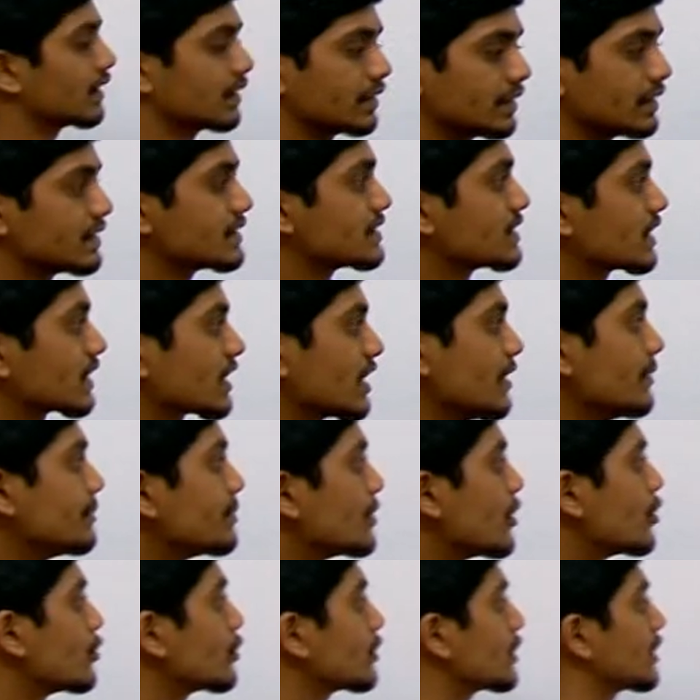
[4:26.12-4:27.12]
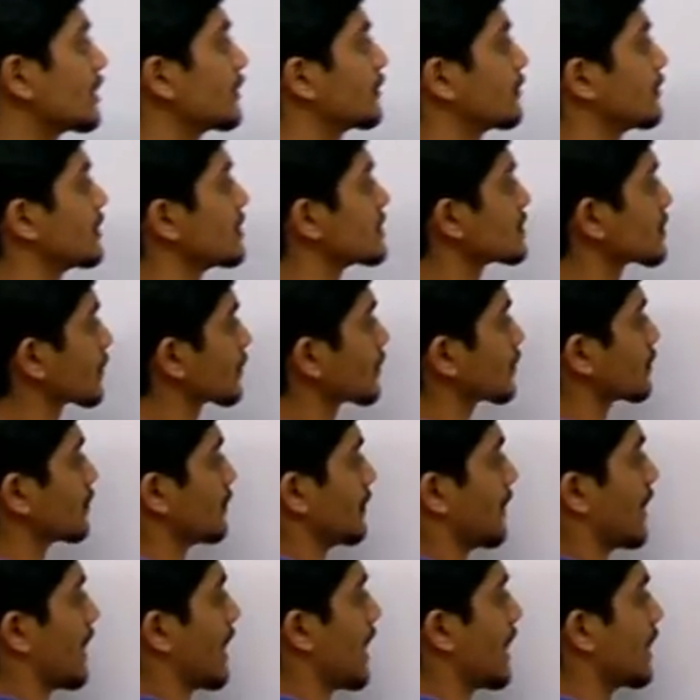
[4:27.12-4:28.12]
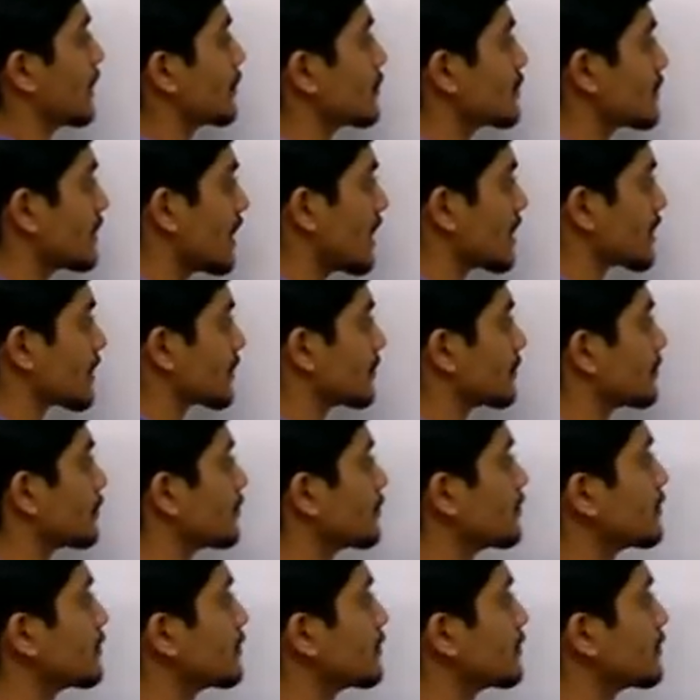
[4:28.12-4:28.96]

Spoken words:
is a compound in which the halogen atom